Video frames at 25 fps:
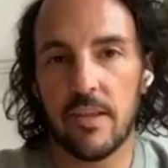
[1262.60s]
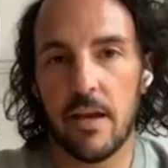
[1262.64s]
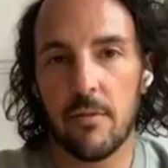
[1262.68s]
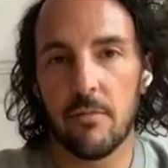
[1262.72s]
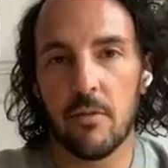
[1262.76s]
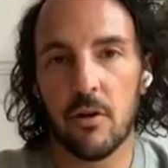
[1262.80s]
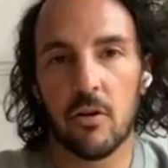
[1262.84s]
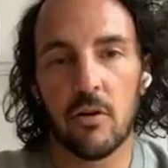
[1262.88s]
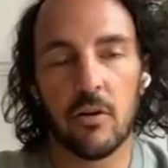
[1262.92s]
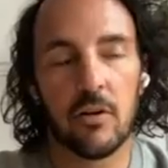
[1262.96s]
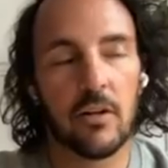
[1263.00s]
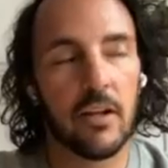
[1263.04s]

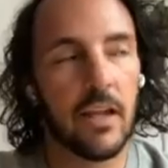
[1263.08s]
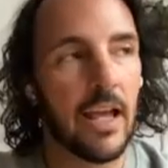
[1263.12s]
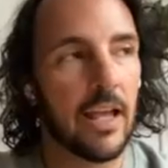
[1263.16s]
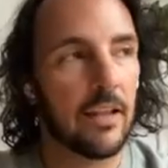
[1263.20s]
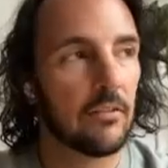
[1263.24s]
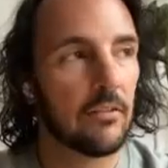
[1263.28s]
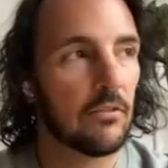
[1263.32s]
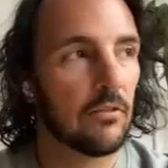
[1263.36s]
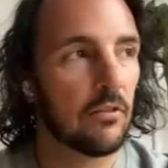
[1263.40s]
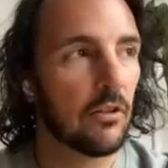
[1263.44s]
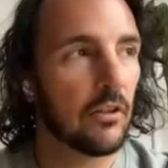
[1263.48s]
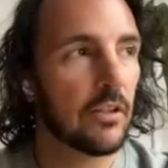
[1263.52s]
demoed
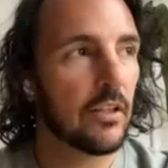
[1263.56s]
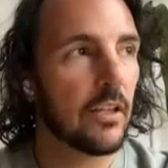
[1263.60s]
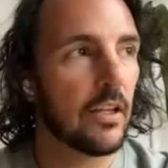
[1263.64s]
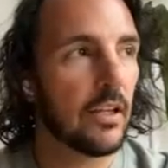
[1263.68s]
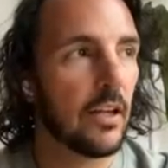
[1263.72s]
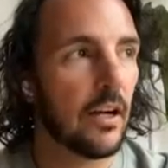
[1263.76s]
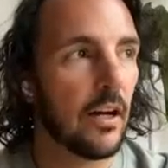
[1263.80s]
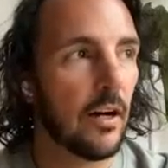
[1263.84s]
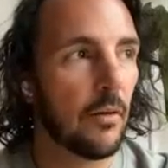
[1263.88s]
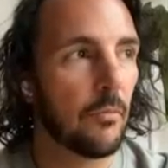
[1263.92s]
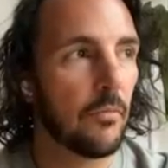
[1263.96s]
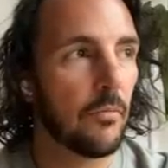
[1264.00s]
and
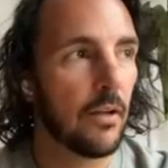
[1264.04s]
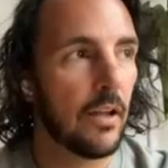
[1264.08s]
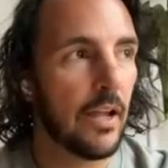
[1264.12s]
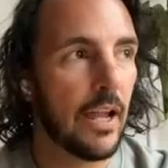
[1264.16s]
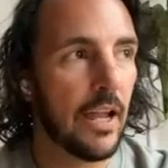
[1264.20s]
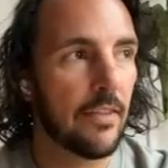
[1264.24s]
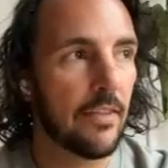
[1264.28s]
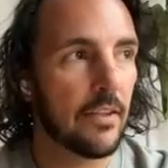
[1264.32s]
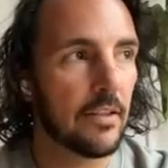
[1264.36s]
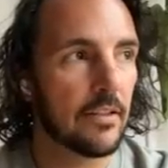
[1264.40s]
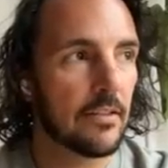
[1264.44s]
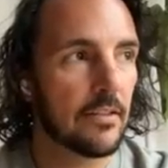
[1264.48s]
looking up
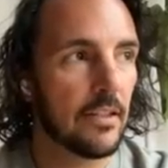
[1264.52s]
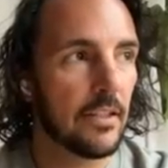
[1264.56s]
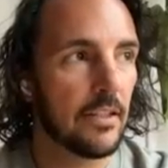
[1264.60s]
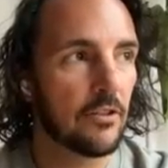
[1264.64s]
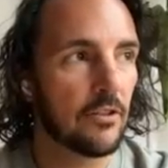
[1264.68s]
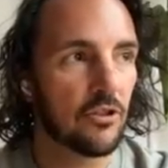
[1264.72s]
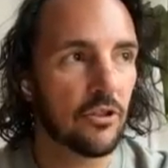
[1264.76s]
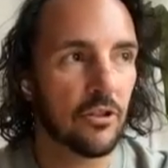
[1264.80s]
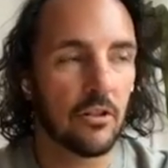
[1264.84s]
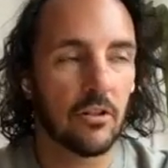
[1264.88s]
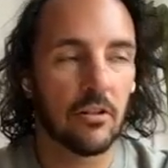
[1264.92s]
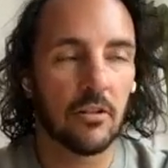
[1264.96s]
and the
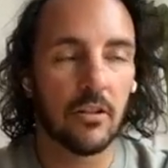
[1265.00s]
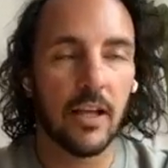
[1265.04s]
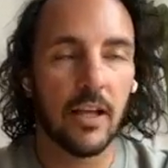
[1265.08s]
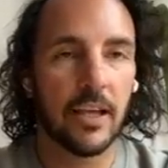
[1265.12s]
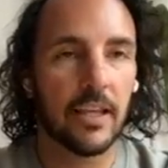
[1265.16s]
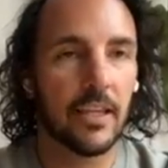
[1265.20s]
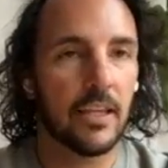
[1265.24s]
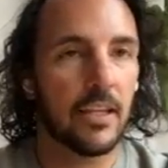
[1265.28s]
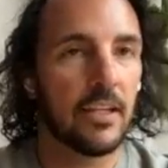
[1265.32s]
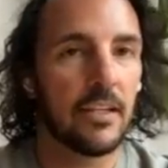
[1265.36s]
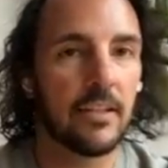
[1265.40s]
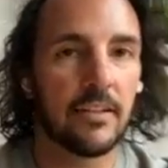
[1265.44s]
teacher
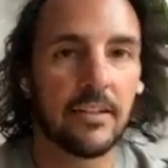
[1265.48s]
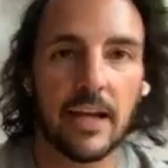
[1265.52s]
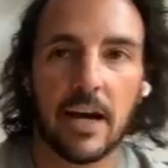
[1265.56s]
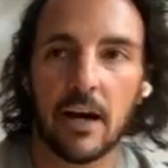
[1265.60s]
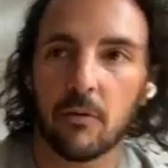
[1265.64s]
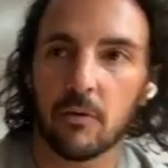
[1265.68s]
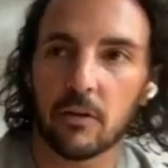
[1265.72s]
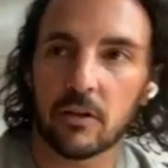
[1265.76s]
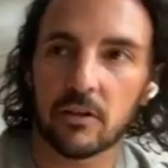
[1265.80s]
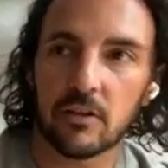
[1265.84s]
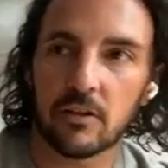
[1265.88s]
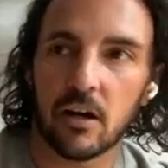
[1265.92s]
like in
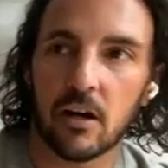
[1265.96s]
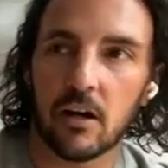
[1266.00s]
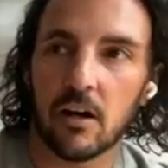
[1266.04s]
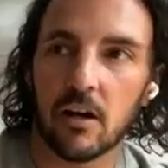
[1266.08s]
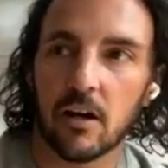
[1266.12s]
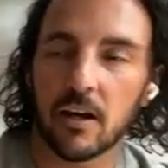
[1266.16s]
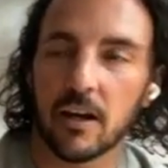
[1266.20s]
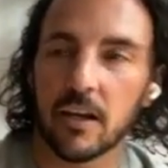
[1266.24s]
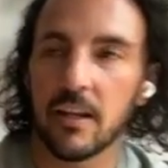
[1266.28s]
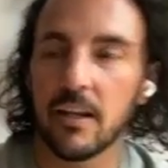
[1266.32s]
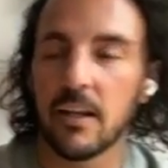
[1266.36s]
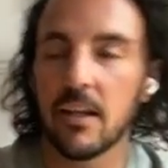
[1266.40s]
downward
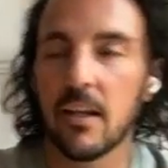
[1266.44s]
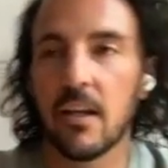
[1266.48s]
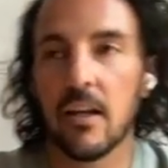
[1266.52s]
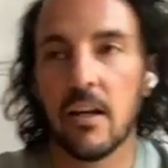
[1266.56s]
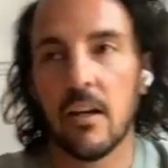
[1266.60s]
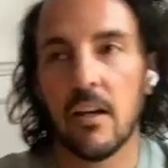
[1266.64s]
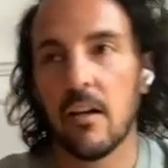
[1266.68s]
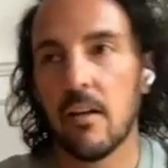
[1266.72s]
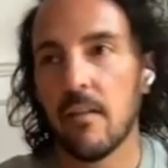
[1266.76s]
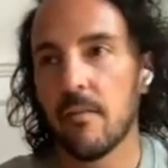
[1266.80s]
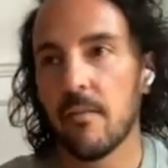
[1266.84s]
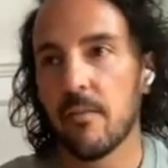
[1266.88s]
dog
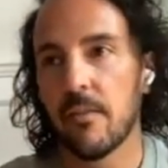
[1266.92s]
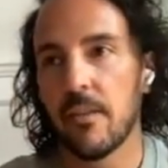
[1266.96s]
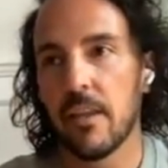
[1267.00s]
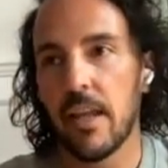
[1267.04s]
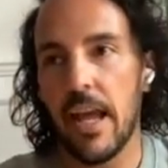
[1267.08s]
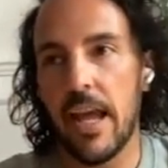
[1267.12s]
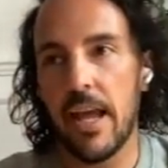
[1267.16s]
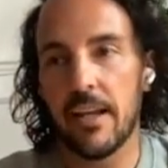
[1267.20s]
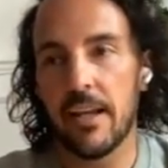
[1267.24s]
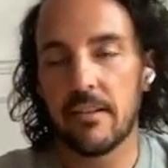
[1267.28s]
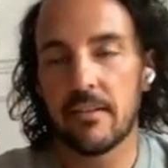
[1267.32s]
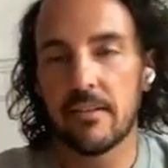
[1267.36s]

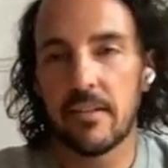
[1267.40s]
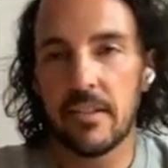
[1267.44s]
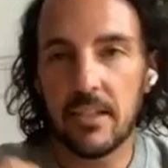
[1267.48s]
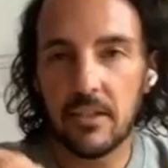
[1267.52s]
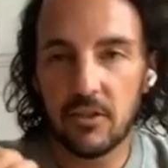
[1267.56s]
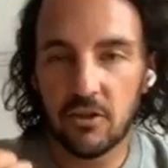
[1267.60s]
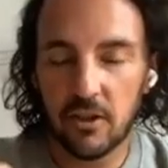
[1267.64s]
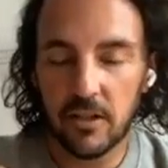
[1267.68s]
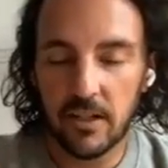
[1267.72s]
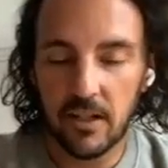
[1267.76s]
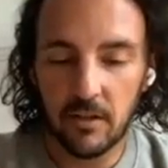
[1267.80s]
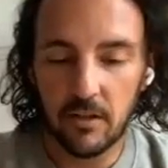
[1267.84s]
and
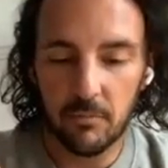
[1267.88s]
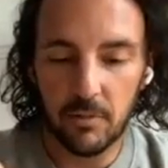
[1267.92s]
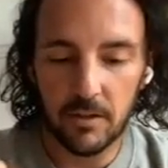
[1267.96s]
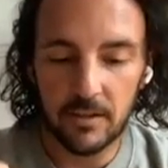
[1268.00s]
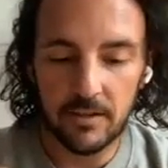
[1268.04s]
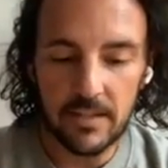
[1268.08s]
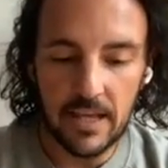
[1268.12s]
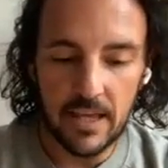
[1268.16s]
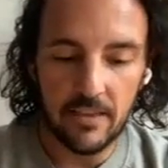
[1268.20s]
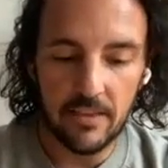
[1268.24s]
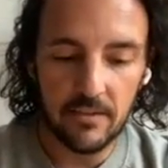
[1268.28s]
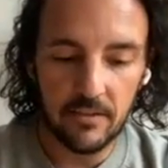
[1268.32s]
teaching,
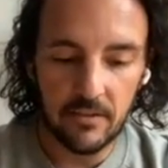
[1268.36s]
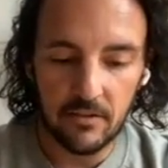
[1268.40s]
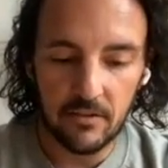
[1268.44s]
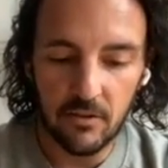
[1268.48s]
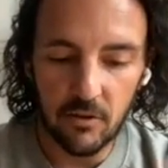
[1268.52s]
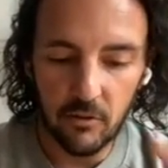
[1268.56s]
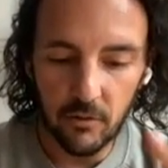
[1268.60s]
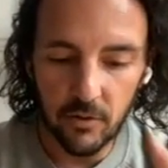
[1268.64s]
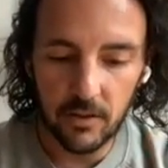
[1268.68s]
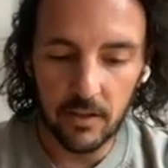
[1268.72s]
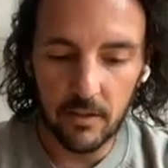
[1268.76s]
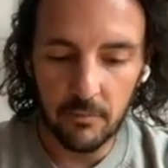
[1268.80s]
but then
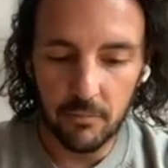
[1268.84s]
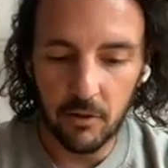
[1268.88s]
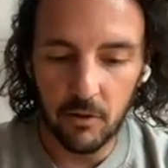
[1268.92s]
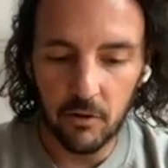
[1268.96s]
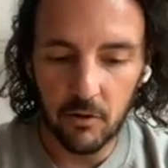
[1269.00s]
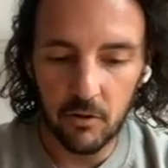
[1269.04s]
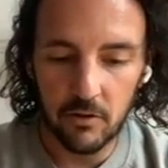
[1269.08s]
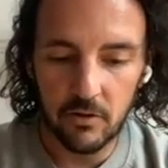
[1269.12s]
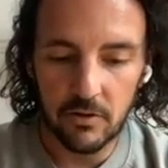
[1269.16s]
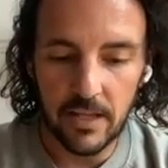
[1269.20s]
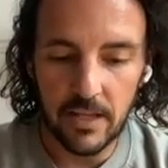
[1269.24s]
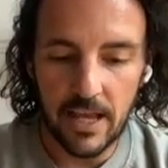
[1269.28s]
doing the
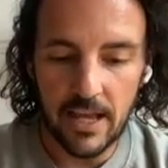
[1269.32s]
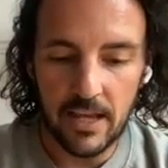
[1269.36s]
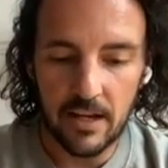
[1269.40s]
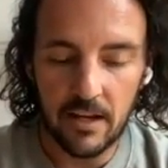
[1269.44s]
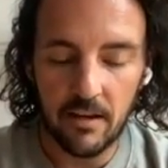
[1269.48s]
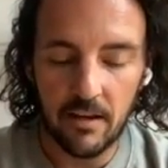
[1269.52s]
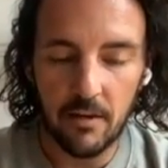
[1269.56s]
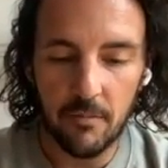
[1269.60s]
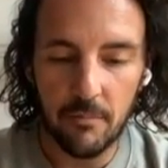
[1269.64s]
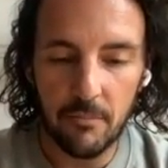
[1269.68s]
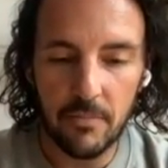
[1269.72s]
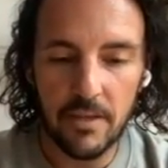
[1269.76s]
pose
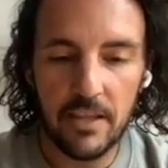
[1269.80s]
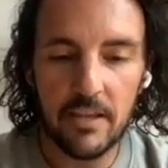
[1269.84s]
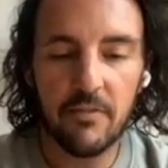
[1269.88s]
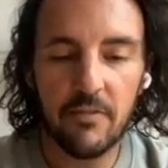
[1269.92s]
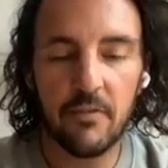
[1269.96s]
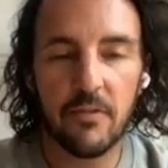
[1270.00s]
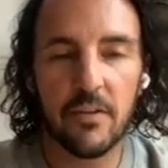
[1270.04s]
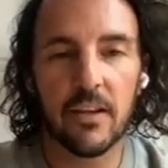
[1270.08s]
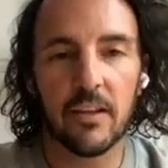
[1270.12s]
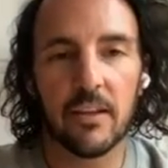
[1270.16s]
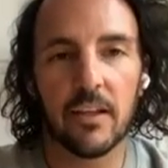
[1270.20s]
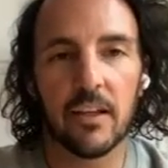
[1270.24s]
and me
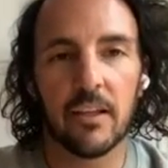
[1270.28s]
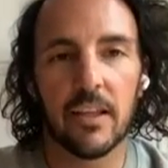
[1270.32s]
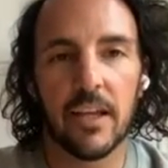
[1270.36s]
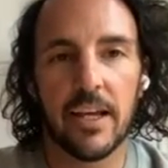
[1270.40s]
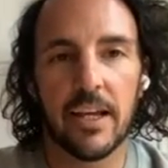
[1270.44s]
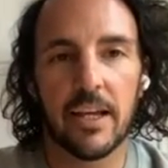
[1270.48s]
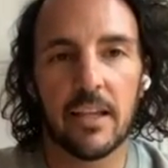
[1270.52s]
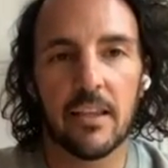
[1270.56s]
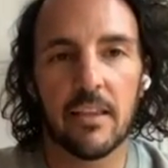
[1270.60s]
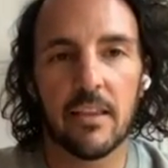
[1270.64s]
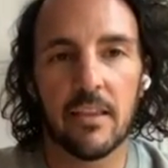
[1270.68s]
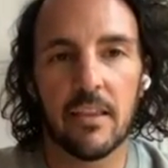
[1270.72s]
feeling
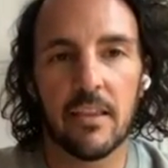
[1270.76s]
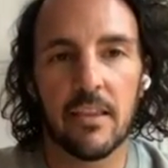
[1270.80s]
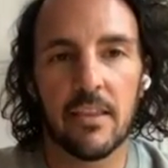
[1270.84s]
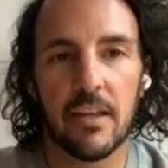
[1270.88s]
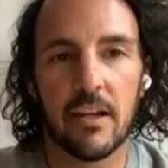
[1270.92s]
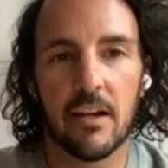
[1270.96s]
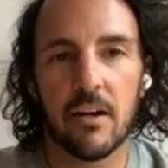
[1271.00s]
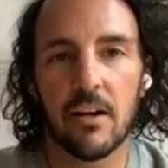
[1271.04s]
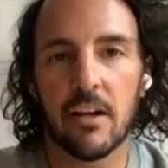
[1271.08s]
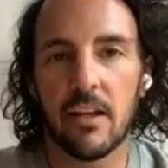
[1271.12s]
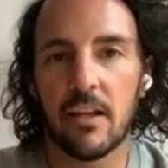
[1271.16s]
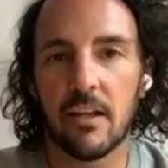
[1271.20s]
like
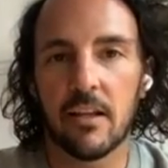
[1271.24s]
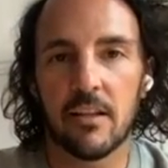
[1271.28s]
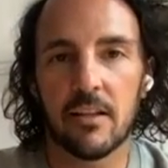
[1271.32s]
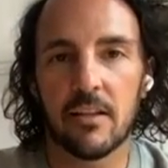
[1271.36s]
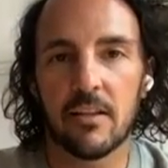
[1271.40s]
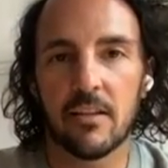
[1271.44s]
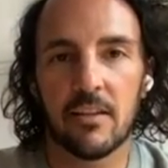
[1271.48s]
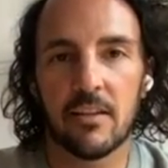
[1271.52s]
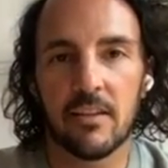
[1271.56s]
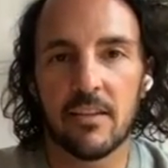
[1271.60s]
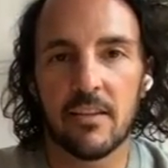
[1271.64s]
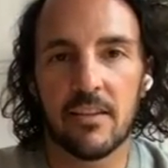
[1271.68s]
they're
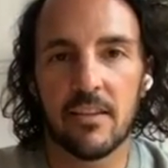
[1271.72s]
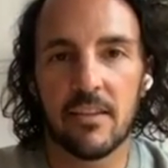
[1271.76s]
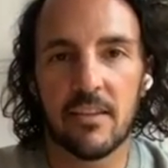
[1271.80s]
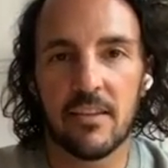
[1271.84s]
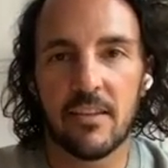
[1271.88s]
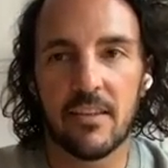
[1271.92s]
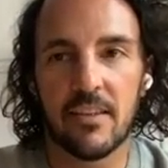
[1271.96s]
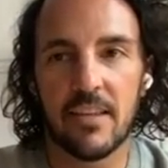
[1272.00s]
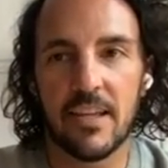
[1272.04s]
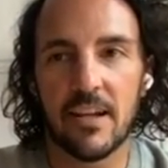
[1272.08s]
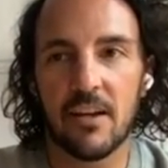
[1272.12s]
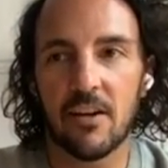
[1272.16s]

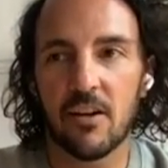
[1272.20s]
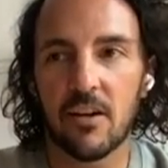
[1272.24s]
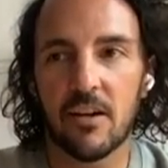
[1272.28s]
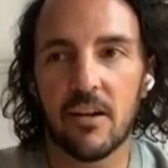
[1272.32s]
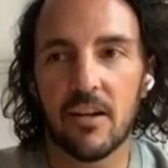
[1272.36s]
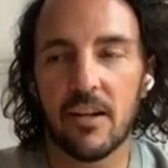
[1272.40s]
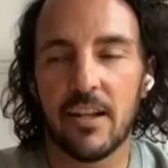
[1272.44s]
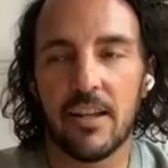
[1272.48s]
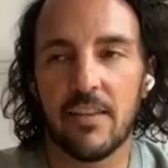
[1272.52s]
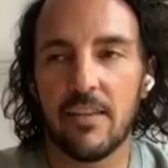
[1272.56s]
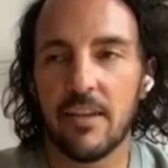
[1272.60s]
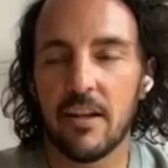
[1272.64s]

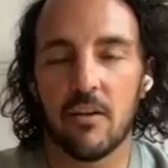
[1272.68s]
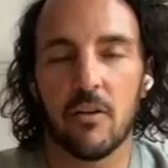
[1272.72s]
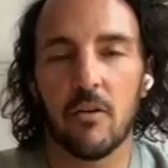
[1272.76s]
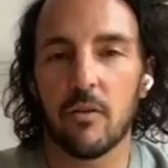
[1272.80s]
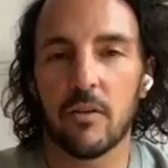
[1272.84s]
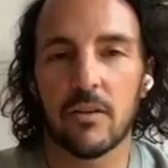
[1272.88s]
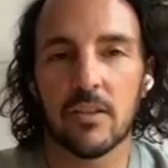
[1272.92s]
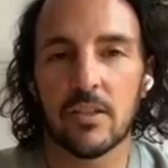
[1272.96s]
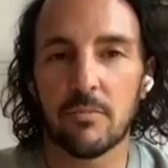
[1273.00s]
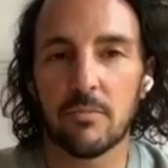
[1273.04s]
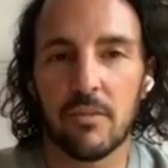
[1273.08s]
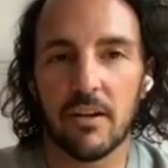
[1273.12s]
in their
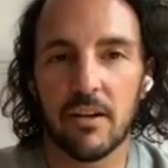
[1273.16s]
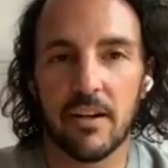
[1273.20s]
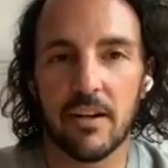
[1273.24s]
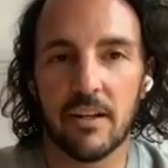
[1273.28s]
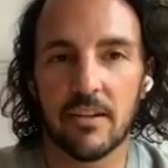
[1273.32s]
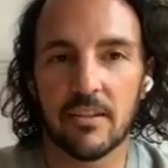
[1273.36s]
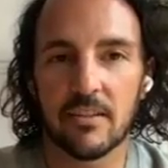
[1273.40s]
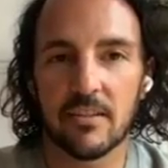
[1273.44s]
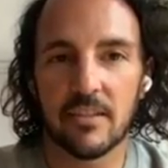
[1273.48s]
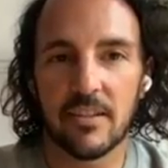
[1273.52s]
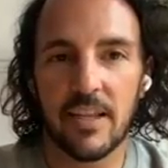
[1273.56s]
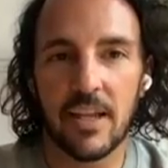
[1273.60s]
own
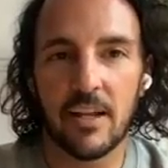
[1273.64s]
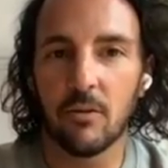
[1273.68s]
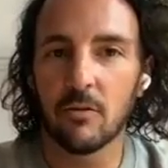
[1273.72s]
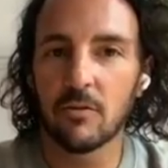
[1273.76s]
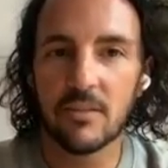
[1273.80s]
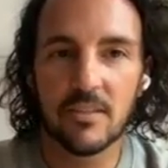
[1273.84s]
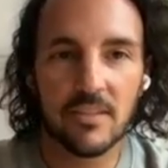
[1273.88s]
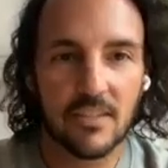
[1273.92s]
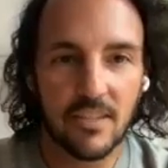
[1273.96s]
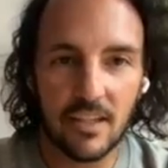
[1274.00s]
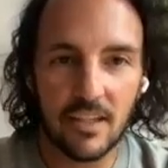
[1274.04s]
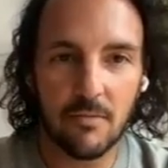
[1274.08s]
experience. They
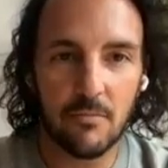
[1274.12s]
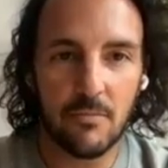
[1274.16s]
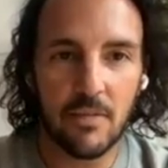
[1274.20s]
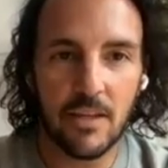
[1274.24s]
don't see